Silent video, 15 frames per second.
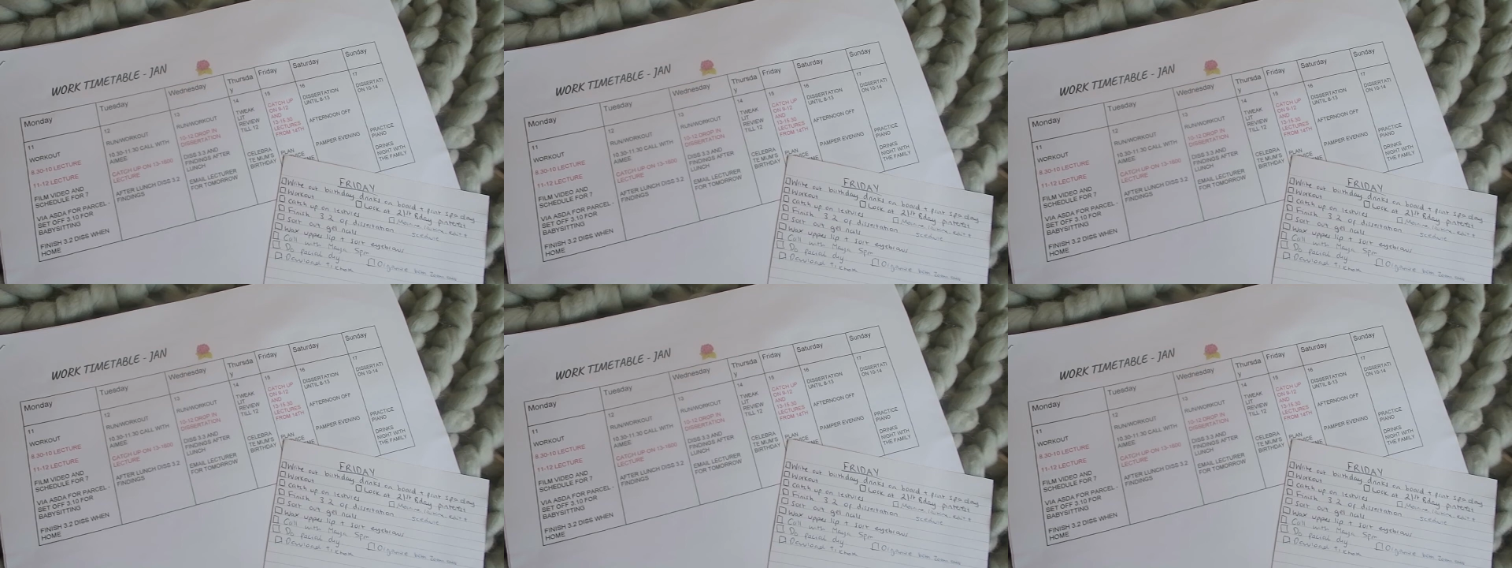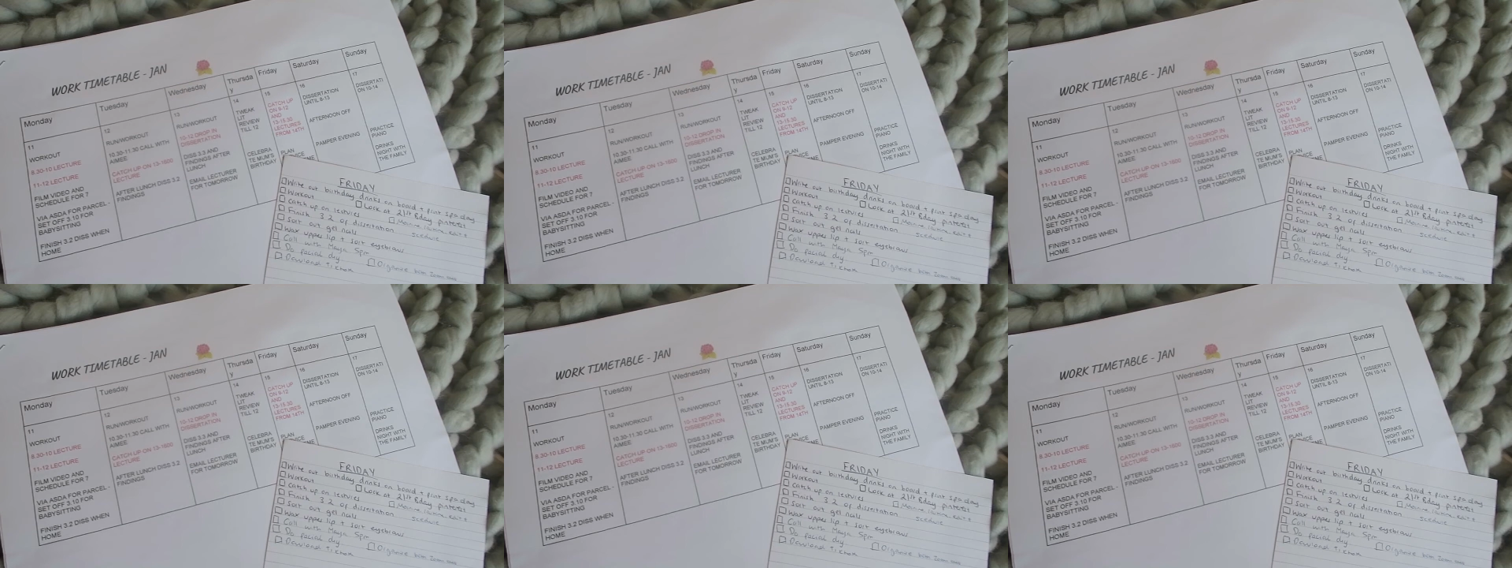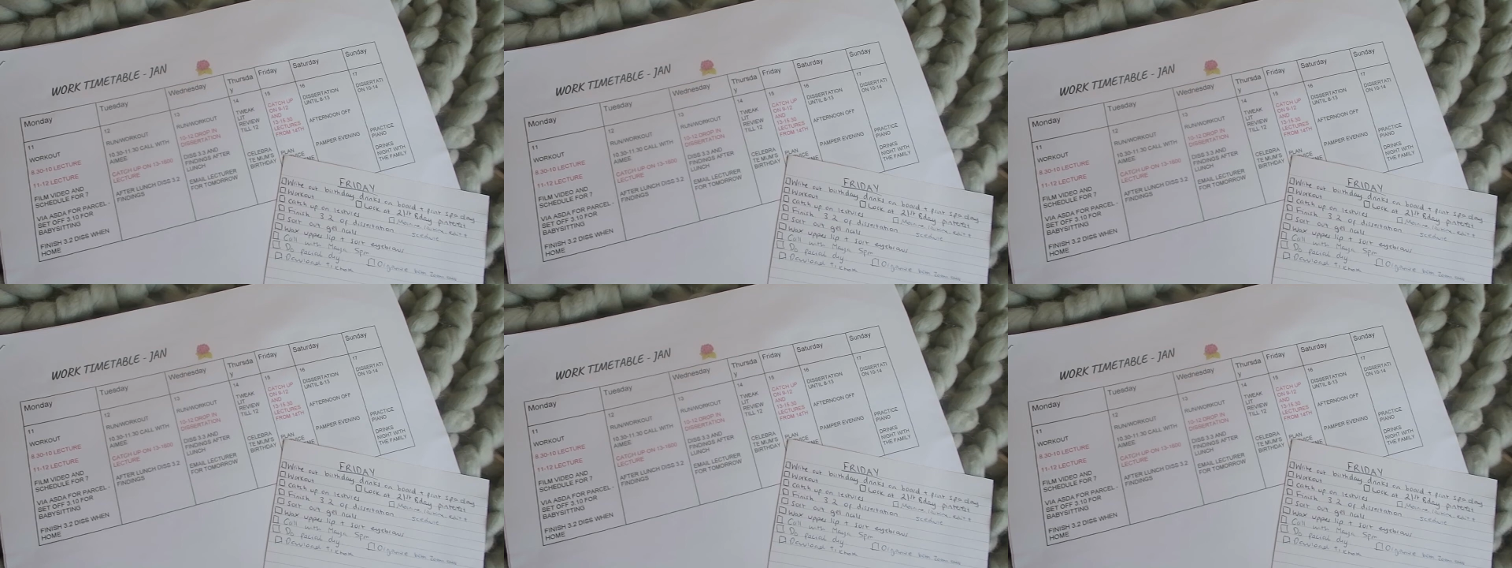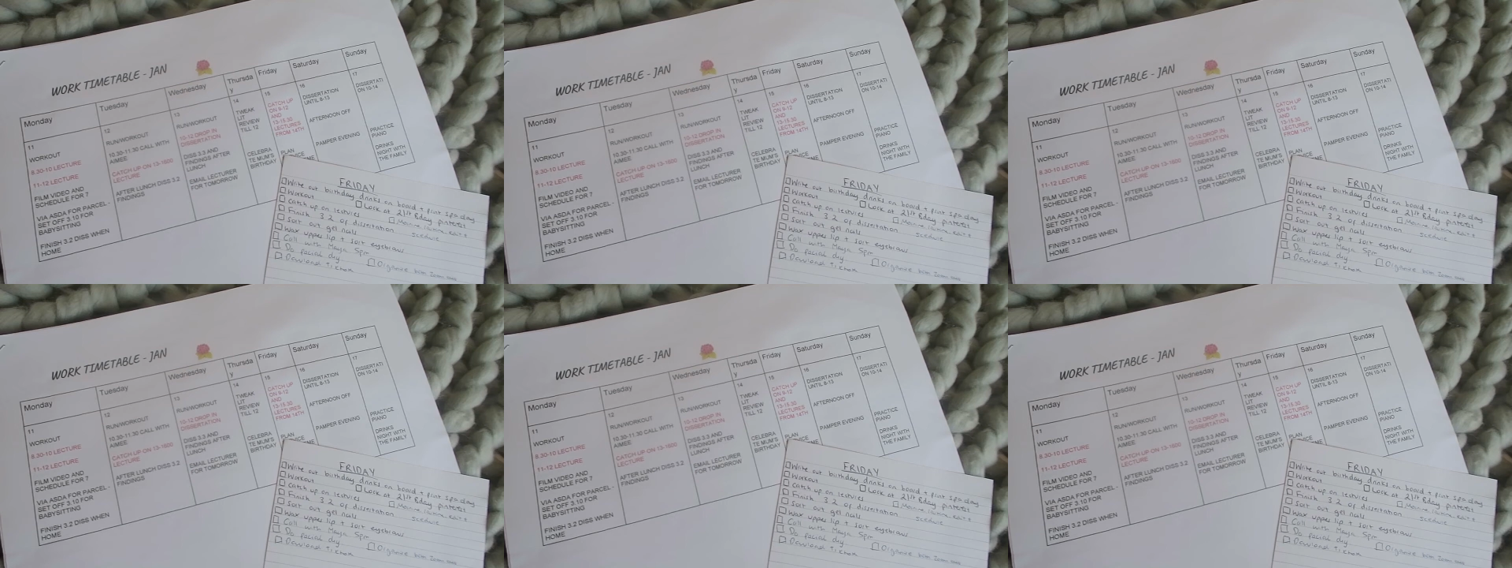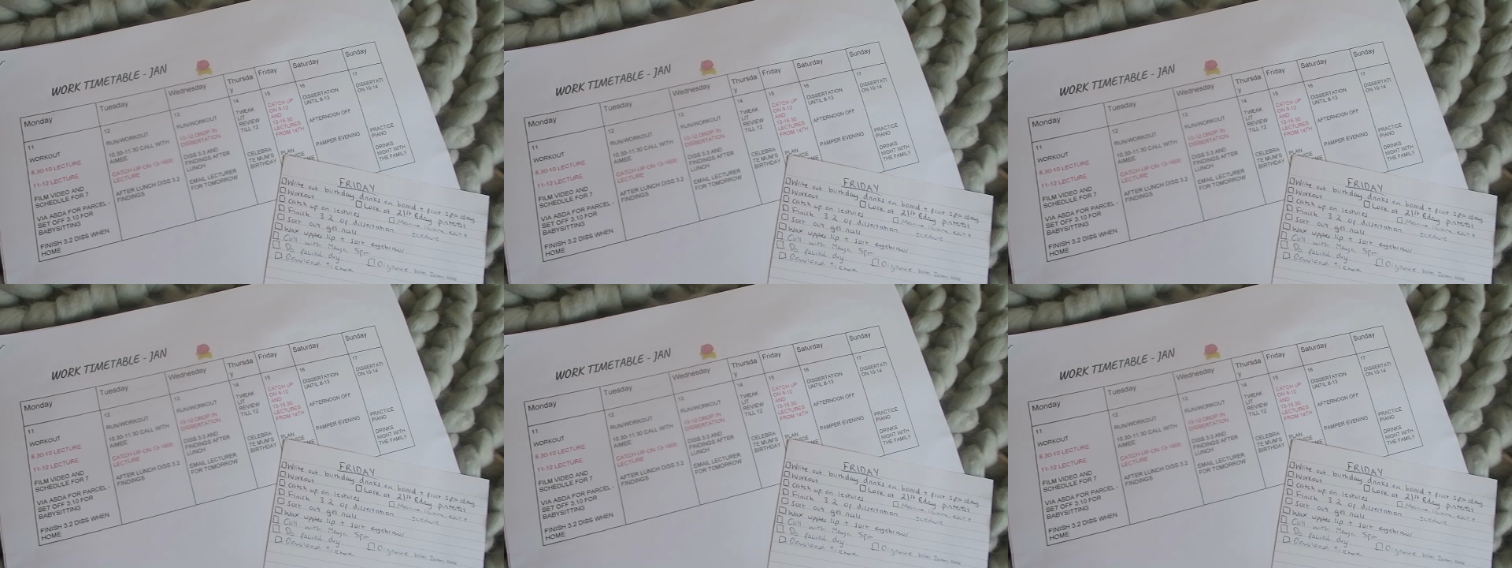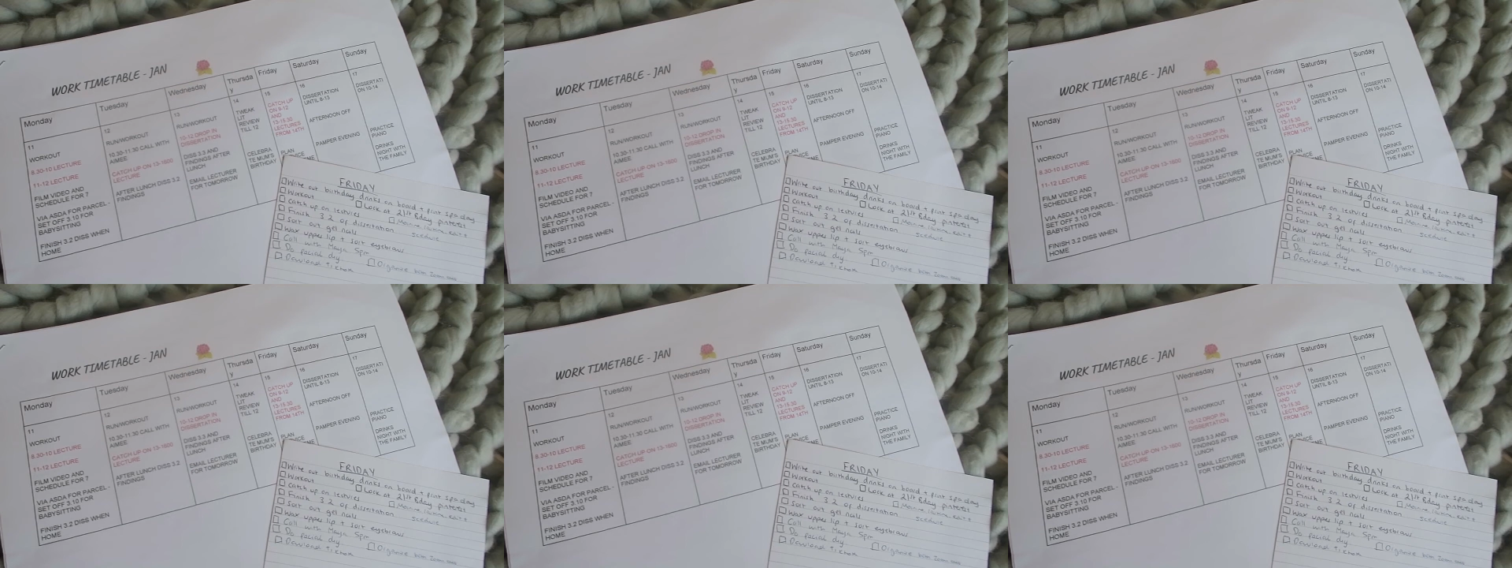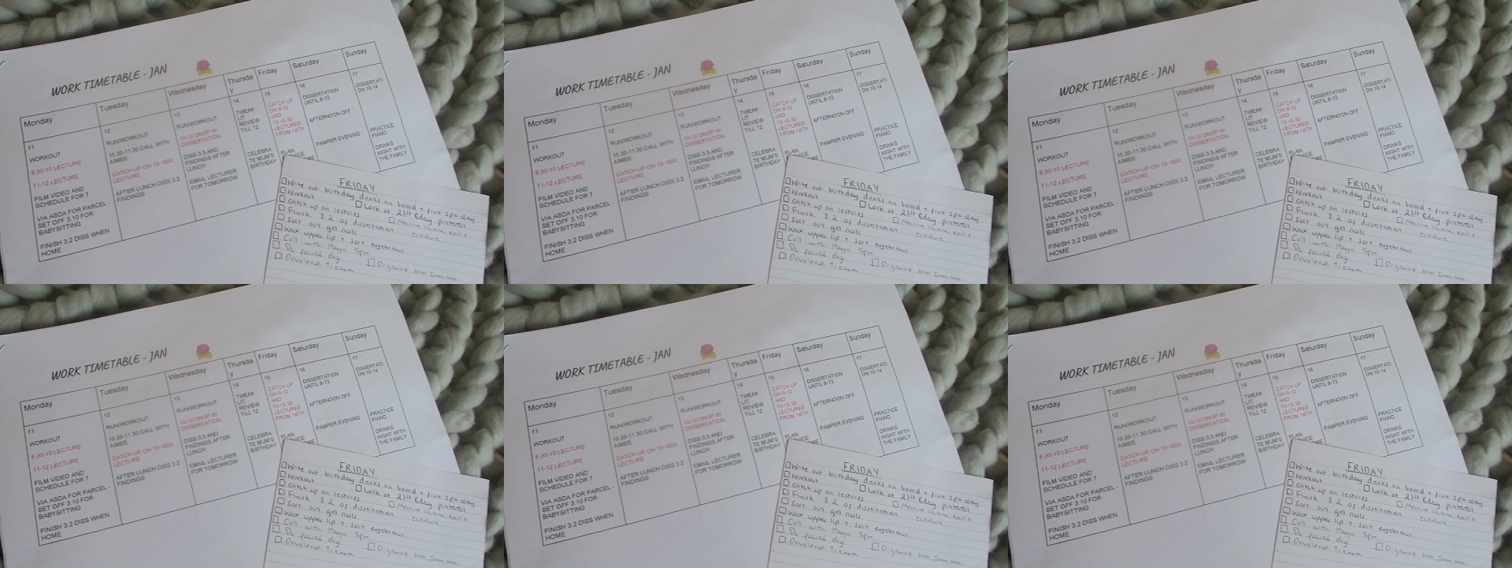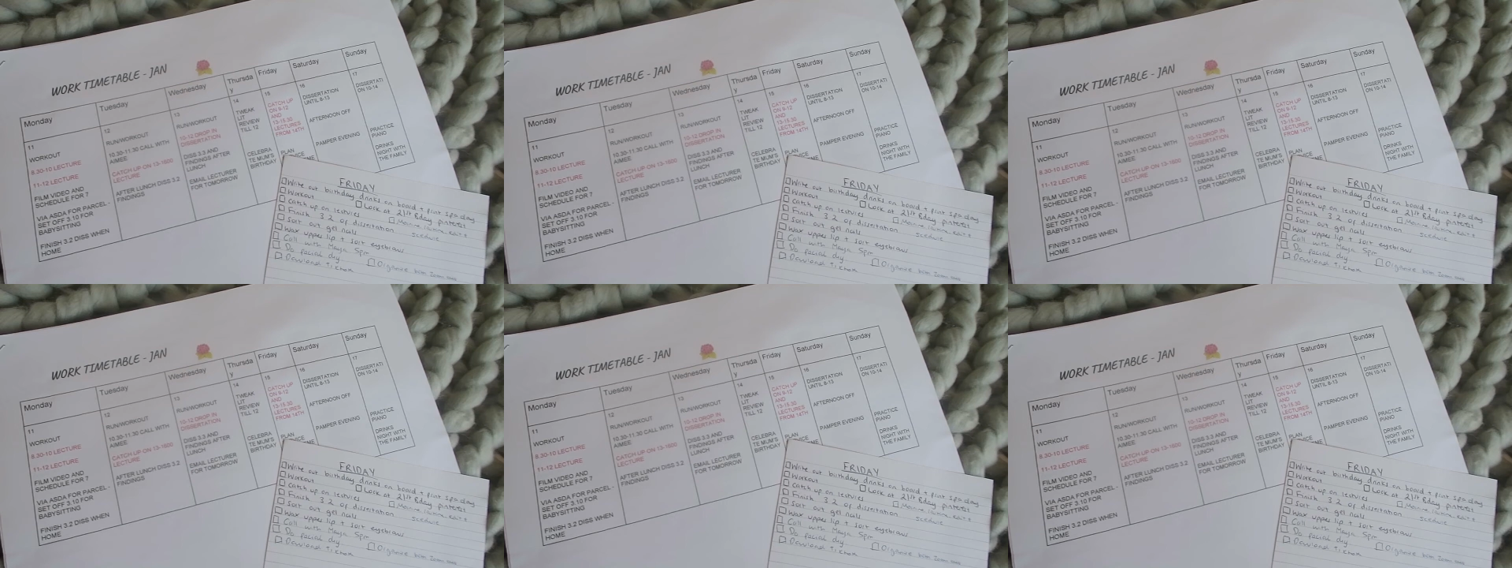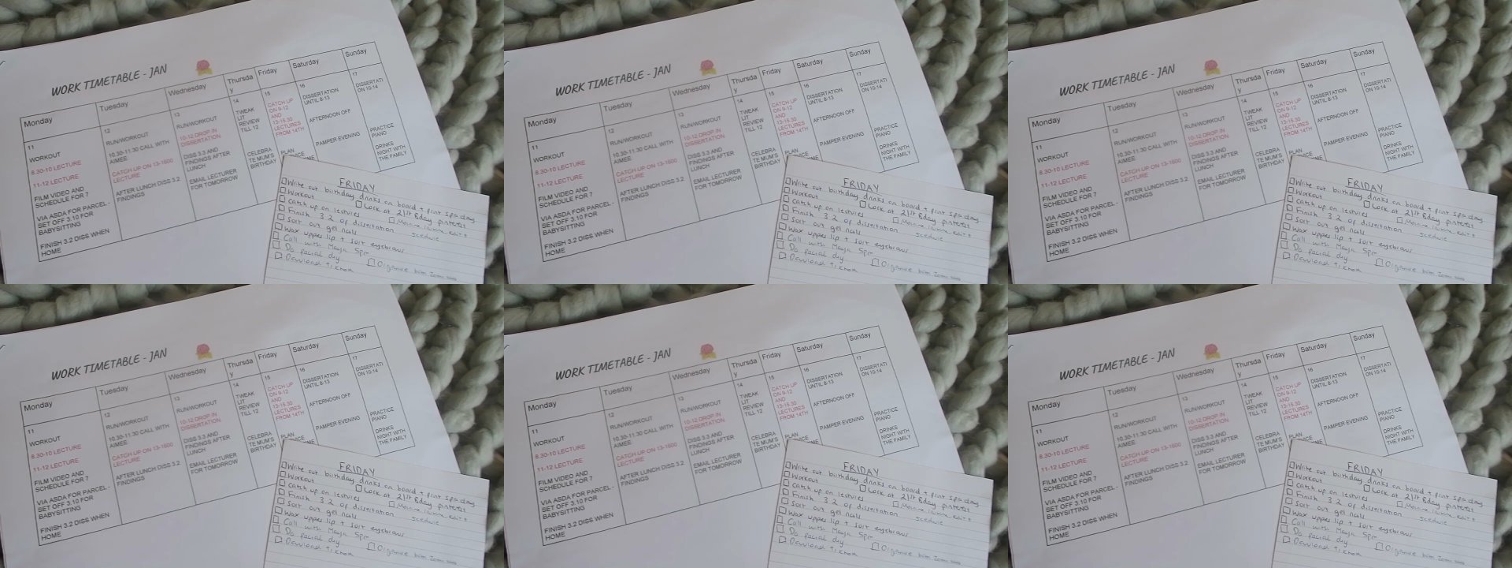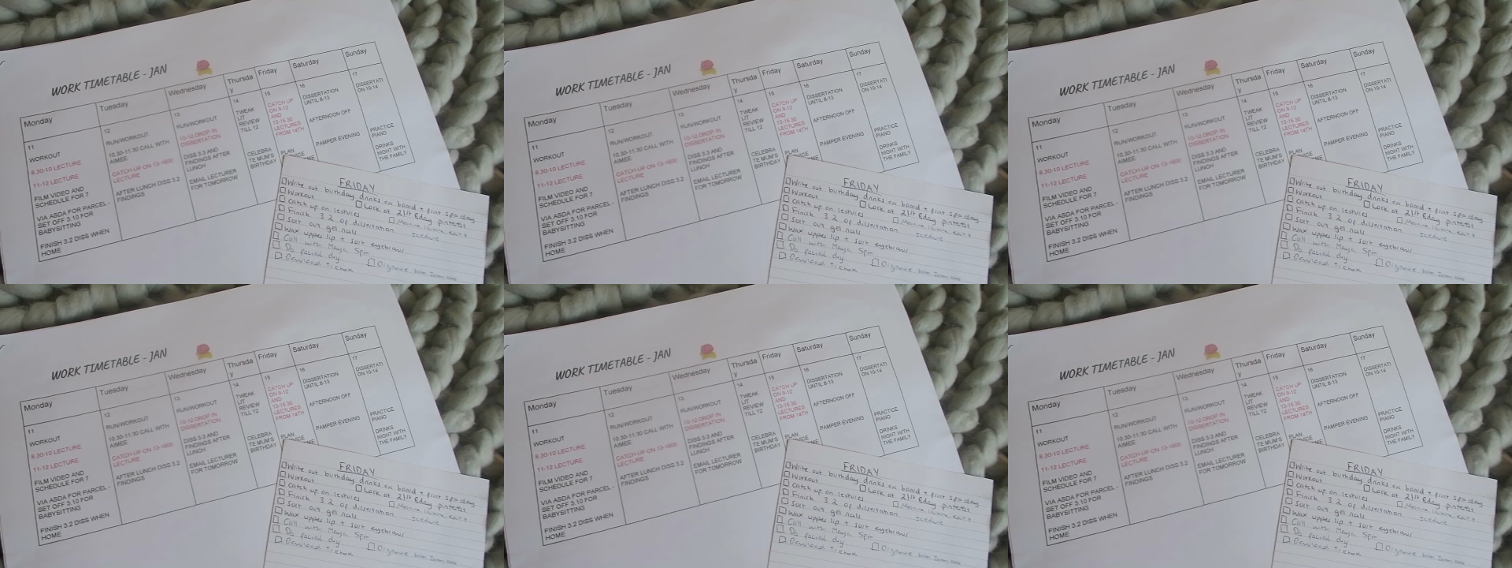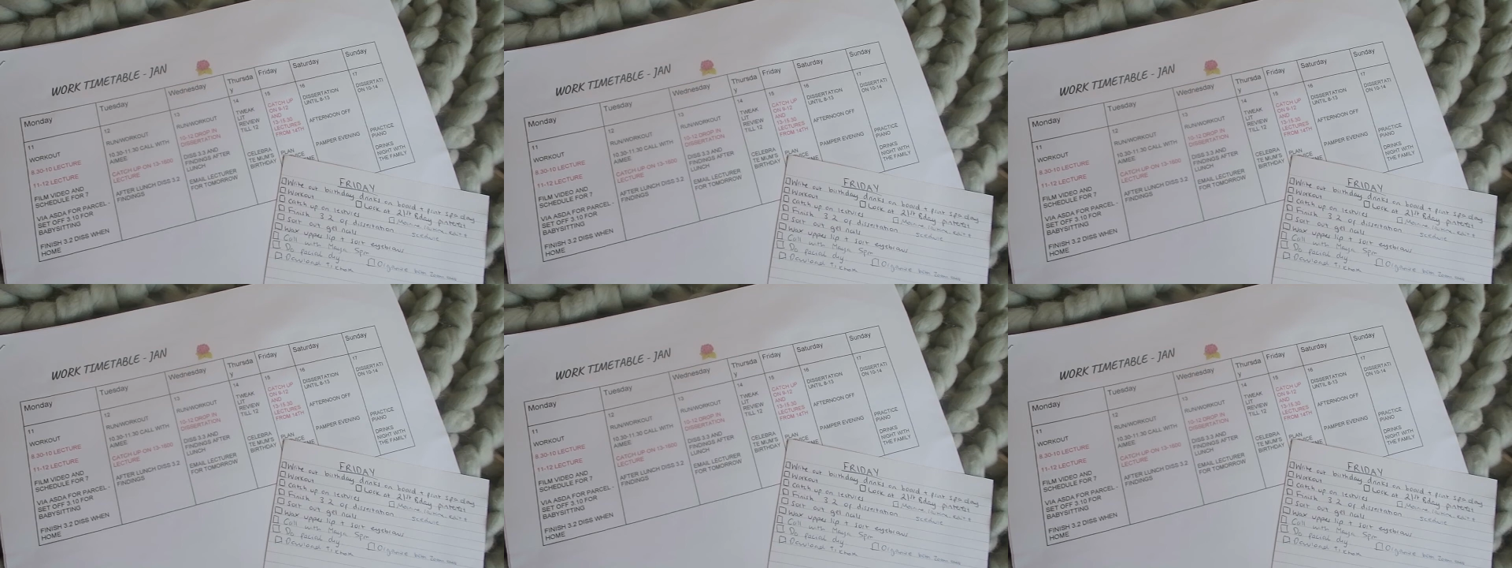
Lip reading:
No face is visible, so there are no lips to read.